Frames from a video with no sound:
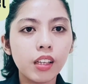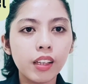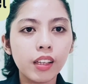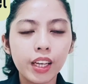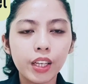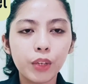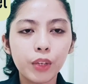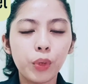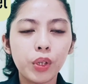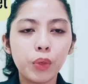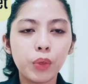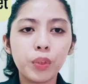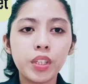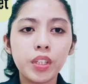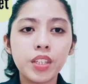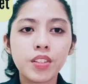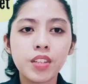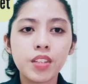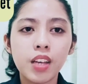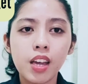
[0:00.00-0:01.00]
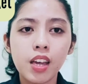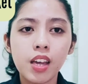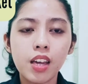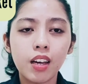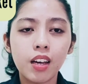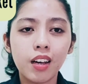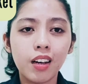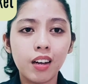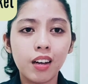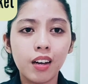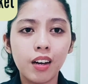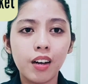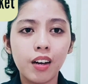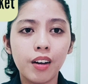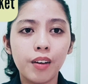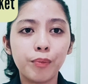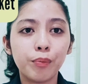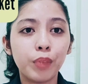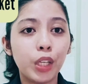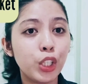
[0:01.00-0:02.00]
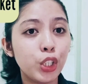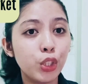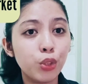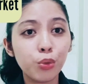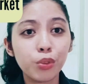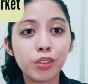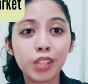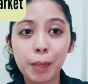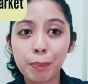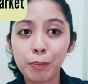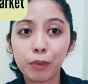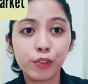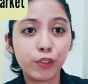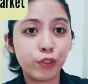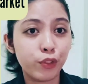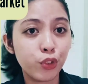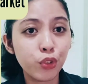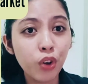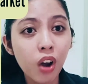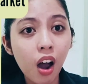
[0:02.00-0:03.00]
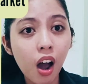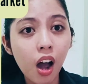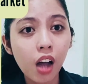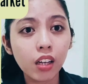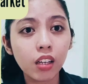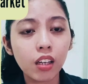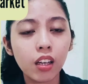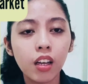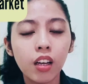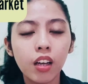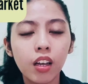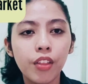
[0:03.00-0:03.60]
like when we say a new type of drug